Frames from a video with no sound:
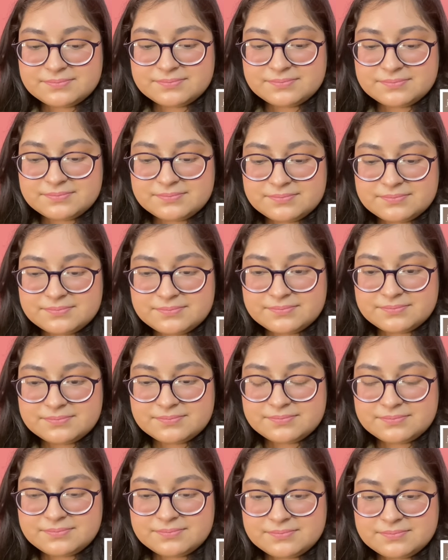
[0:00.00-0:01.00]

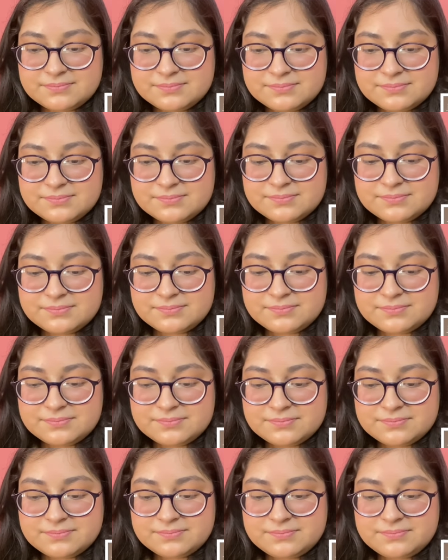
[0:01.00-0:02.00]

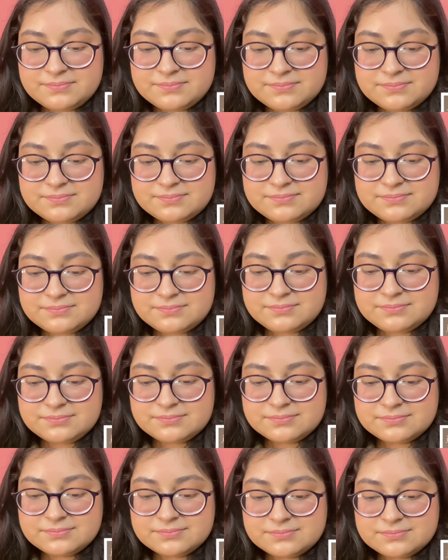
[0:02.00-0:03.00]

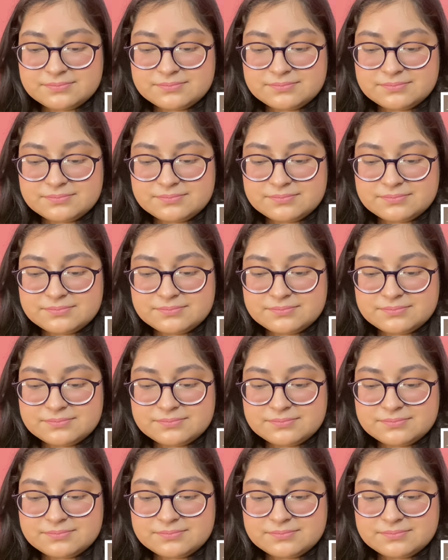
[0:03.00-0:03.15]
No words are spoken by the person on screen.